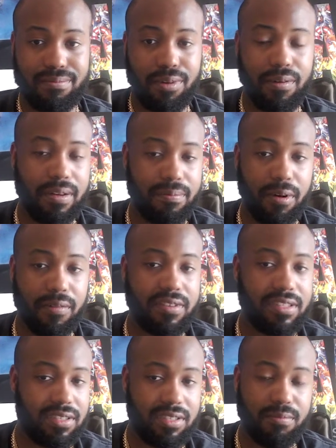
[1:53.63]

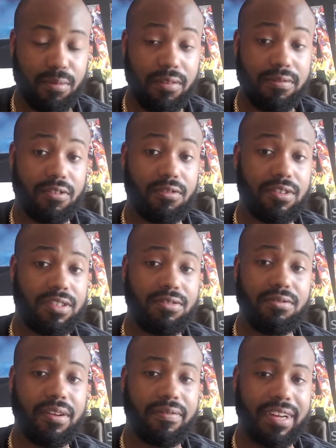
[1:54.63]
Both of course,
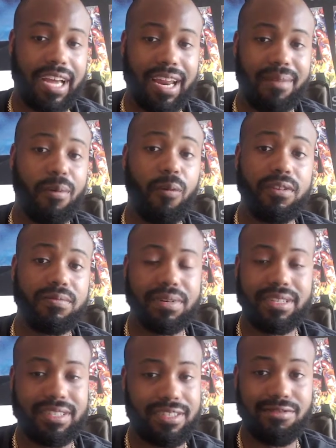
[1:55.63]
two different kind of movies,
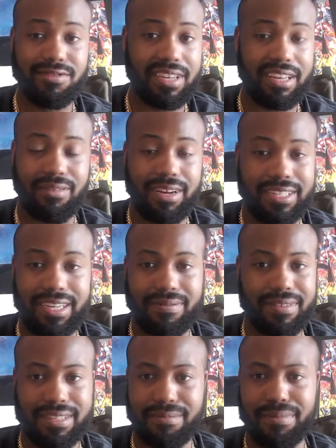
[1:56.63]
but Suicide Squad
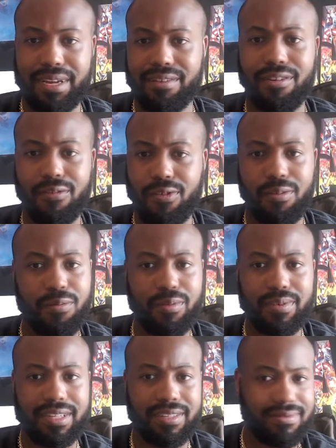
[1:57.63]
definitely is a better overall
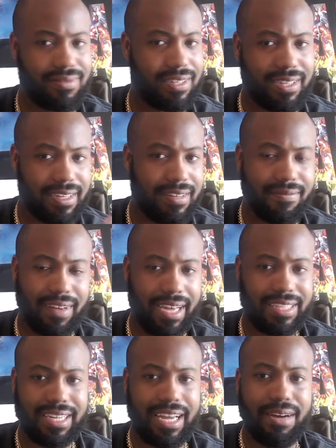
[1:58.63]
movie than
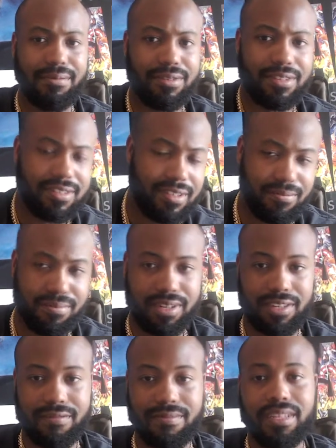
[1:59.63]
Fast 9 was. But
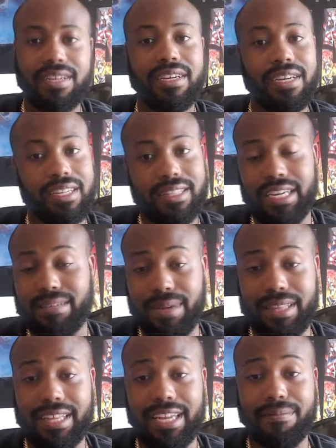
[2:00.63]
that's my
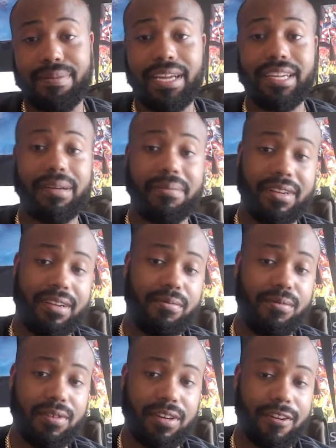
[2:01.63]
thing, the pandemic, number one.